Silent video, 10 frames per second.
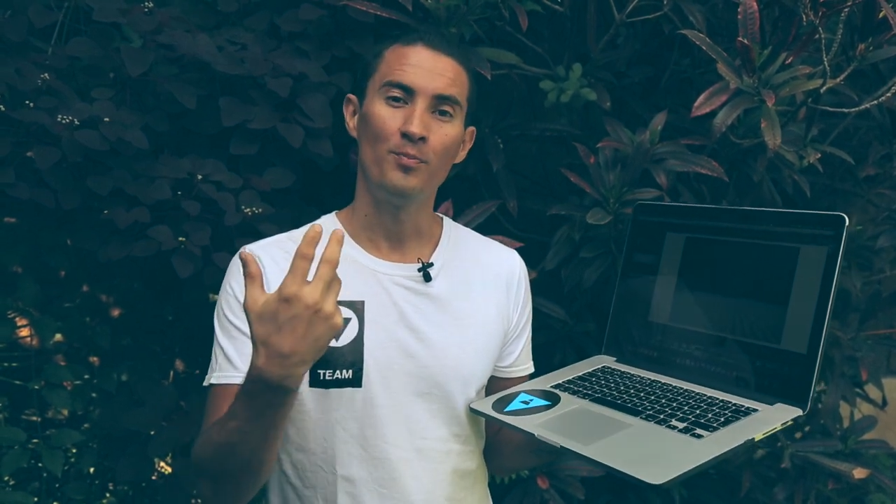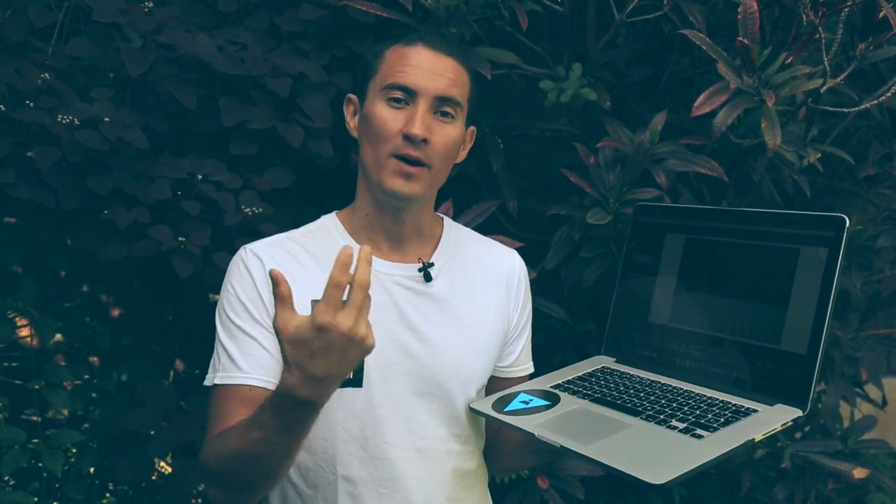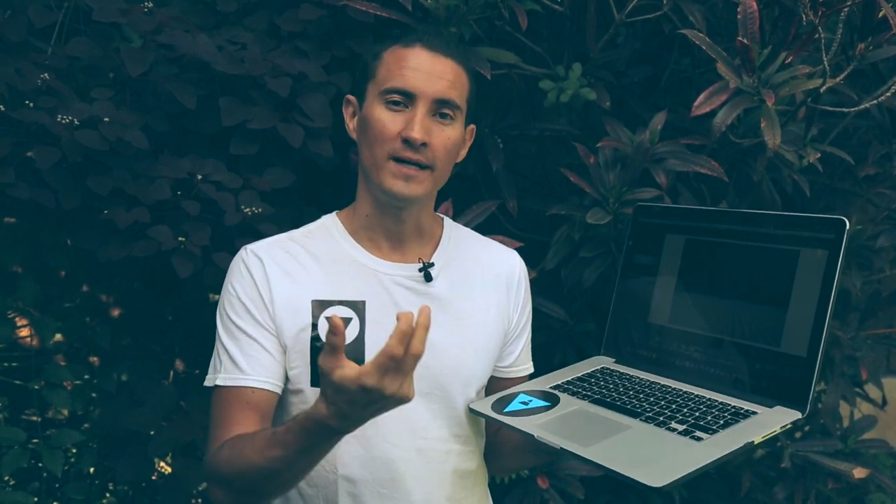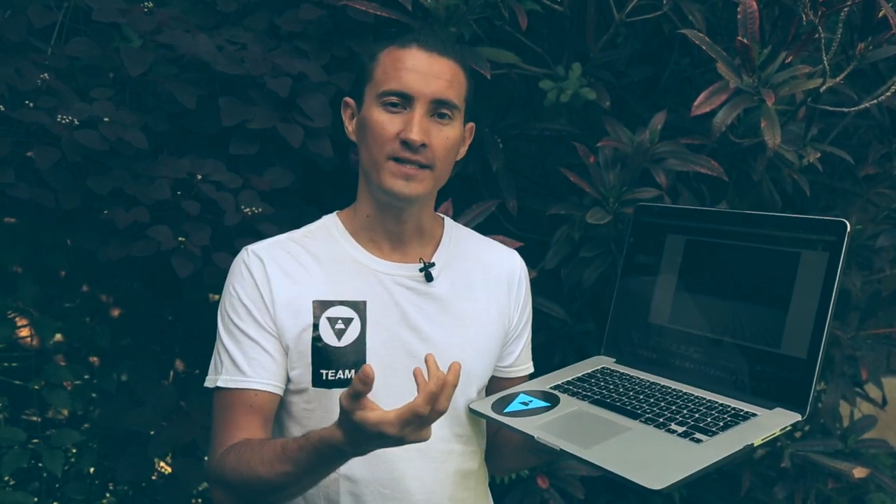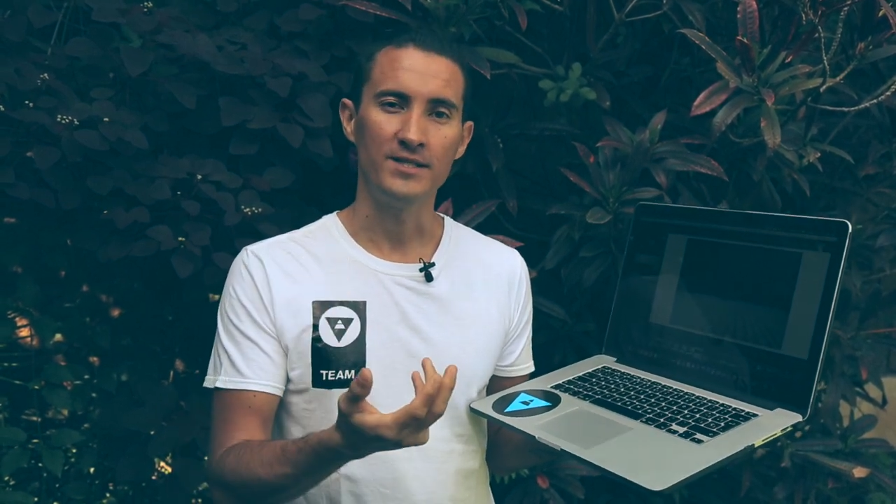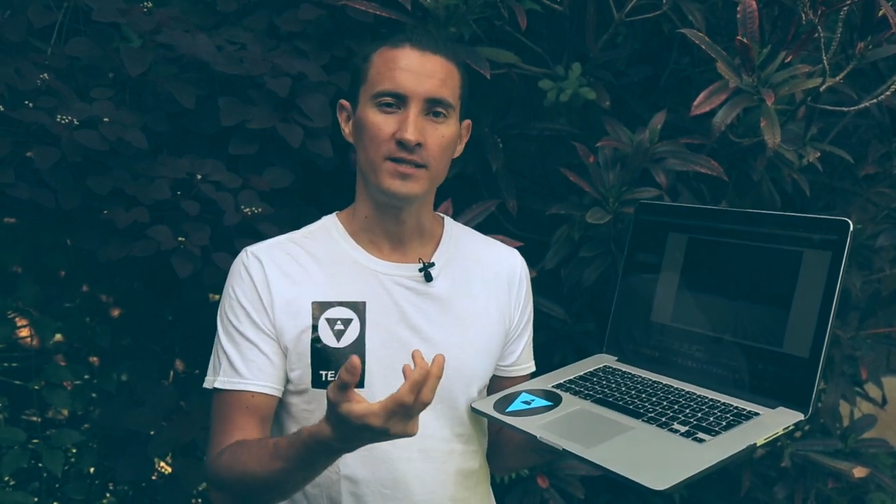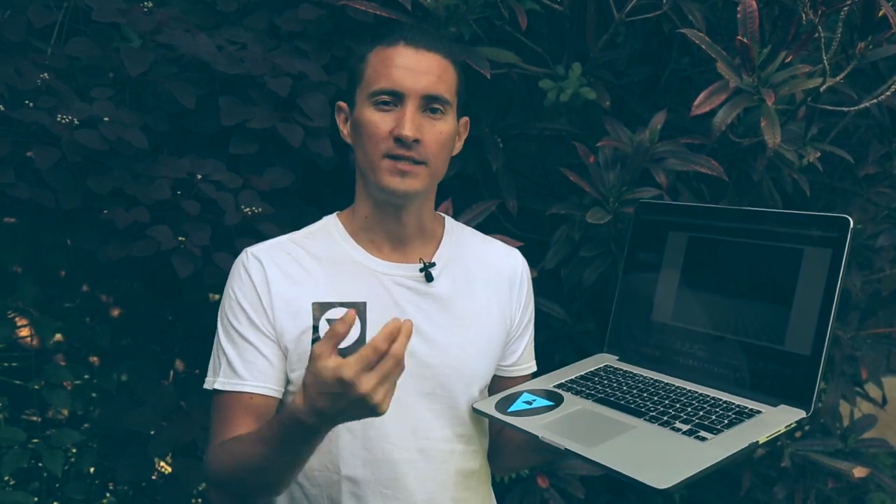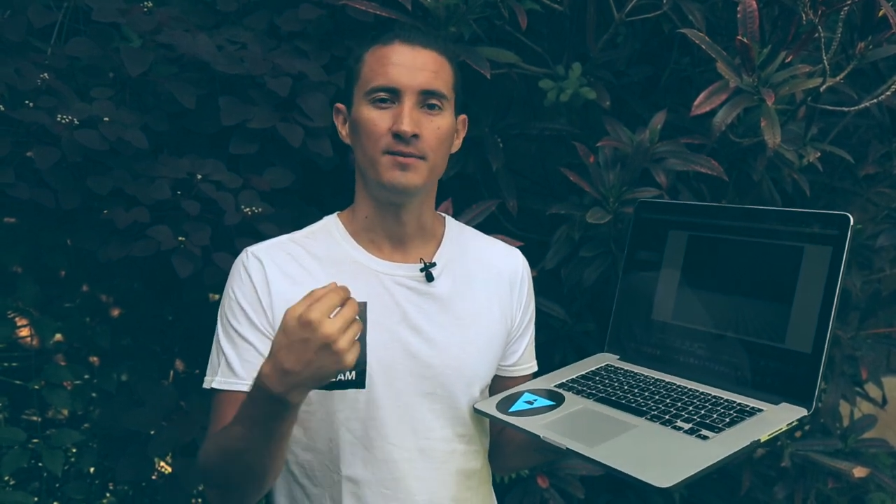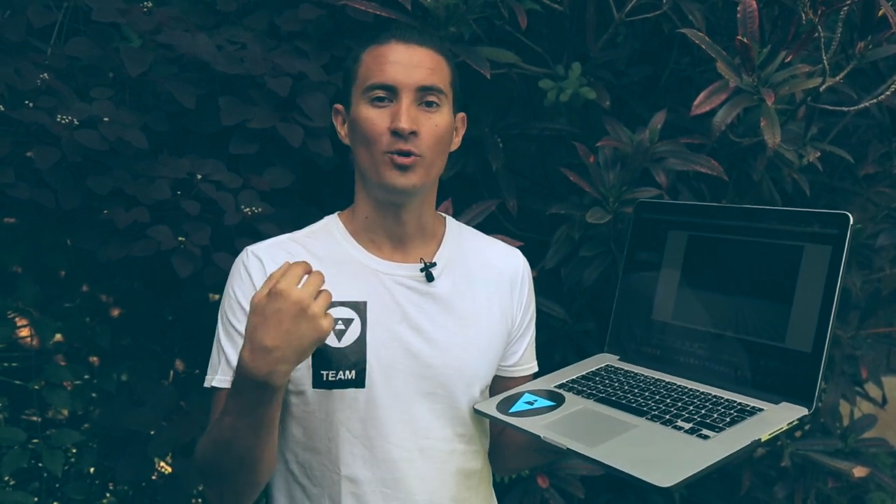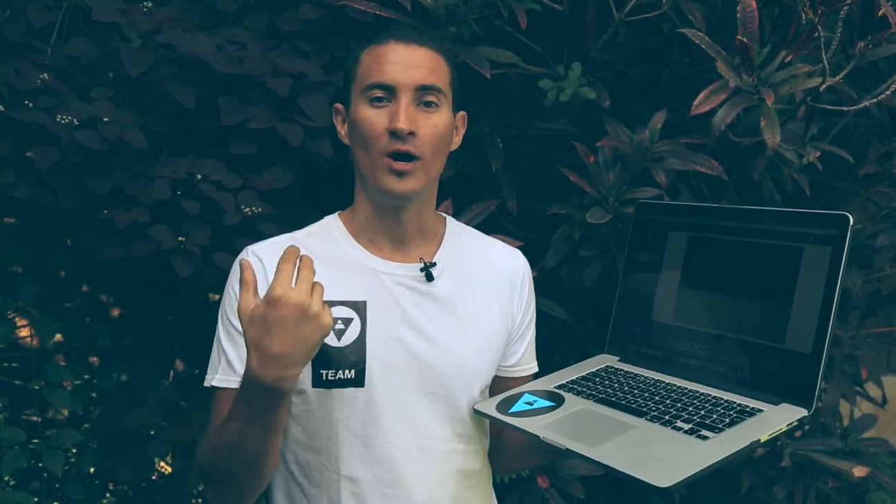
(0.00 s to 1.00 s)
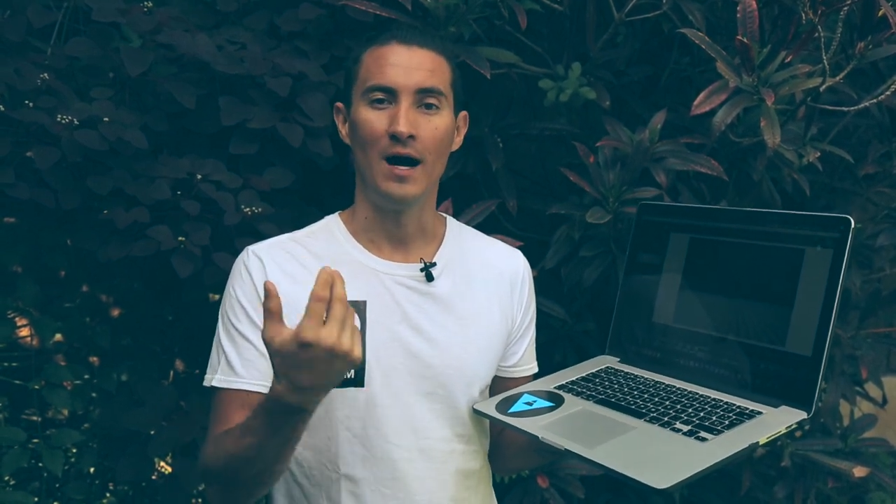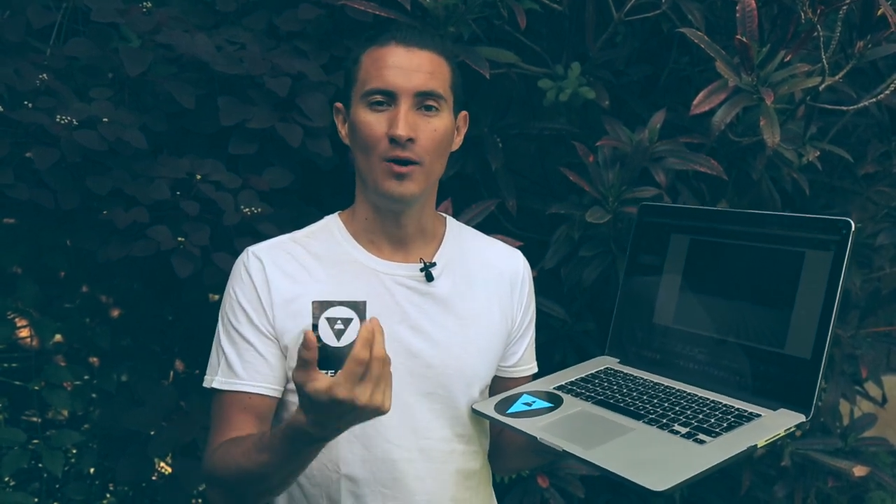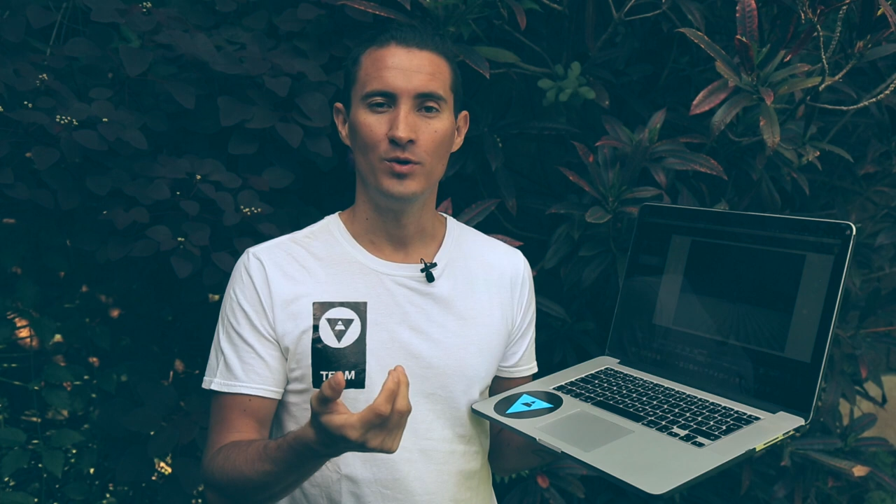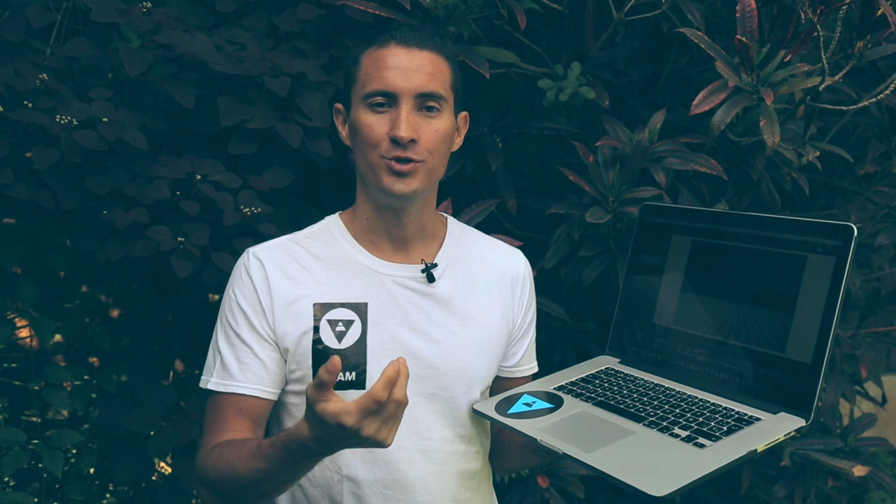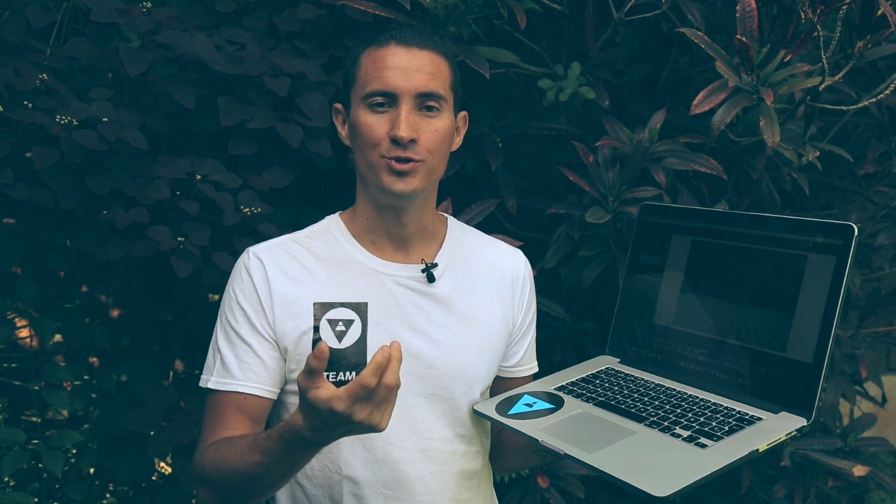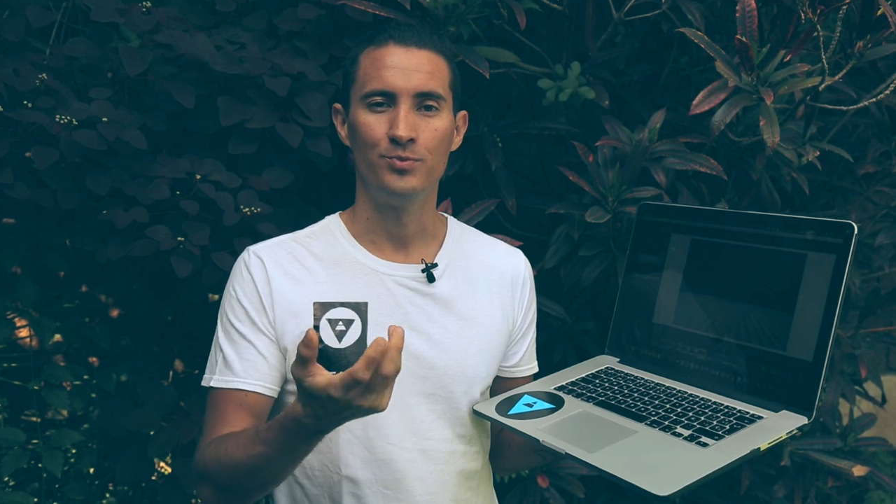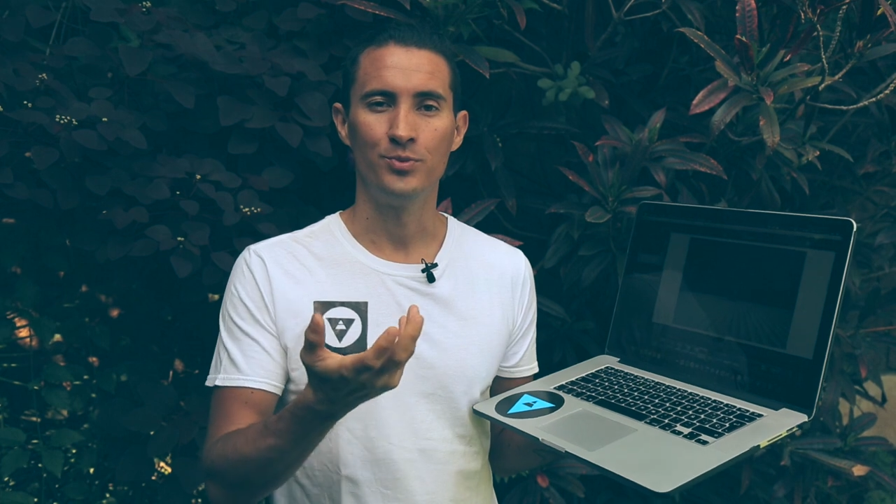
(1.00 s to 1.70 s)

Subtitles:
practice and the more hours you